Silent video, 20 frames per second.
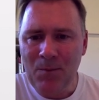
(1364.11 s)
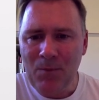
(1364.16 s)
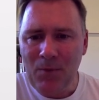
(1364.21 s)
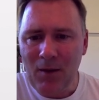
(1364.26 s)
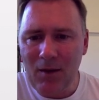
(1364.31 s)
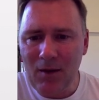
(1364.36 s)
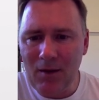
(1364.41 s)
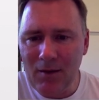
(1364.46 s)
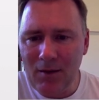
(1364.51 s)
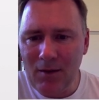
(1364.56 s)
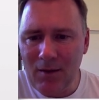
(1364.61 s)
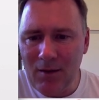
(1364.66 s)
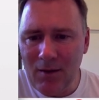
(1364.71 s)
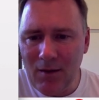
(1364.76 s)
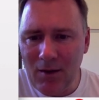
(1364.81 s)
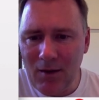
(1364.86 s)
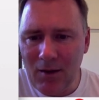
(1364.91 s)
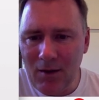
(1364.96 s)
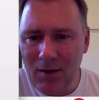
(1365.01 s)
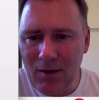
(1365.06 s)
In
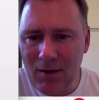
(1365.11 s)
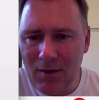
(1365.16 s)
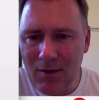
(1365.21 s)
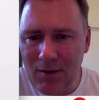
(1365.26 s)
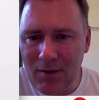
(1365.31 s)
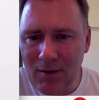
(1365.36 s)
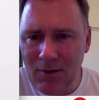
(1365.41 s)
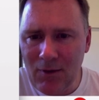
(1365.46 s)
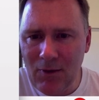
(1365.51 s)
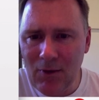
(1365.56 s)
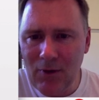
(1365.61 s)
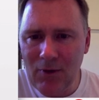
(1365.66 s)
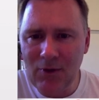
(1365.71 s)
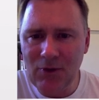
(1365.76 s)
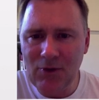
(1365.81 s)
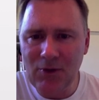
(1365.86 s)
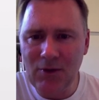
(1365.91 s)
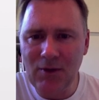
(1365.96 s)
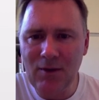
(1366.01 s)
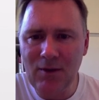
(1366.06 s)
this
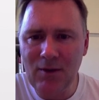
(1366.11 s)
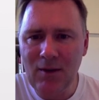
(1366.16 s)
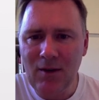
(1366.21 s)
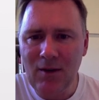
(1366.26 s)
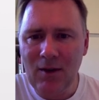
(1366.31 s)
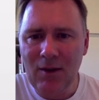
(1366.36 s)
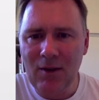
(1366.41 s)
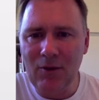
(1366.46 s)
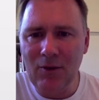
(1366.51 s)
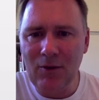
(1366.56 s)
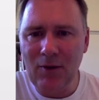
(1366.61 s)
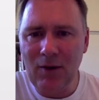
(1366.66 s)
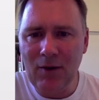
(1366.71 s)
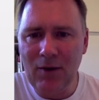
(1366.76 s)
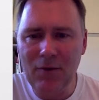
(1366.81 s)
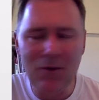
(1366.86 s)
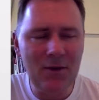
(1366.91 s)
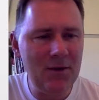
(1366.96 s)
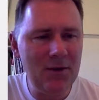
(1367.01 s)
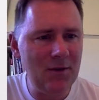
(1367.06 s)
condition, the
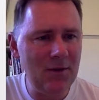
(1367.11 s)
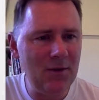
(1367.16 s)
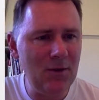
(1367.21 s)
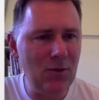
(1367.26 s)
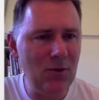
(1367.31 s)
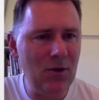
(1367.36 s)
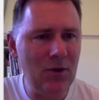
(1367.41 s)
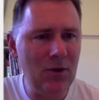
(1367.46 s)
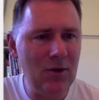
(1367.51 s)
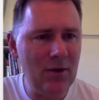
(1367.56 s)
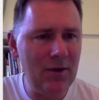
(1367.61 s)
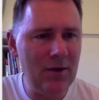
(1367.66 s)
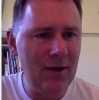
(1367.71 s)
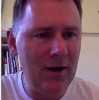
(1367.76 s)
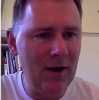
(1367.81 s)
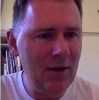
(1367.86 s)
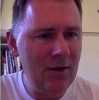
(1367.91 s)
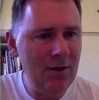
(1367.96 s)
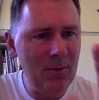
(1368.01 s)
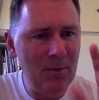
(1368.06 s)
referent is no longer there.